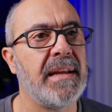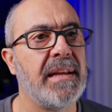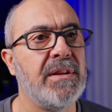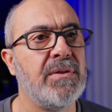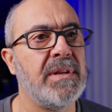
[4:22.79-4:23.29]

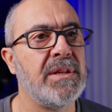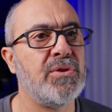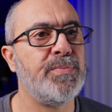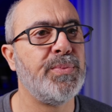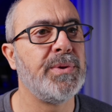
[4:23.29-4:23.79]
you need
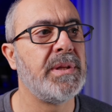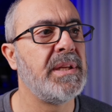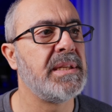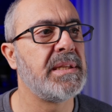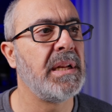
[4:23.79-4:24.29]
to put
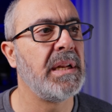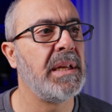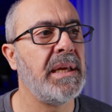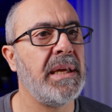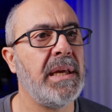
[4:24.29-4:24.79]
this a
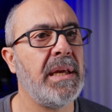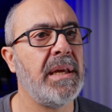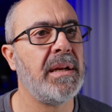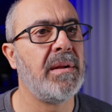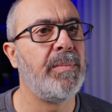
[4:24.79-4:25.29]

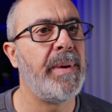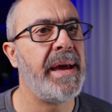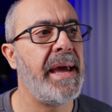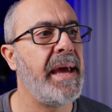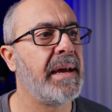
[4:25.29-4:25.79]
little
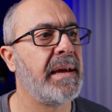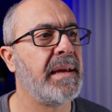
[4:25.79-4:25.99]
back,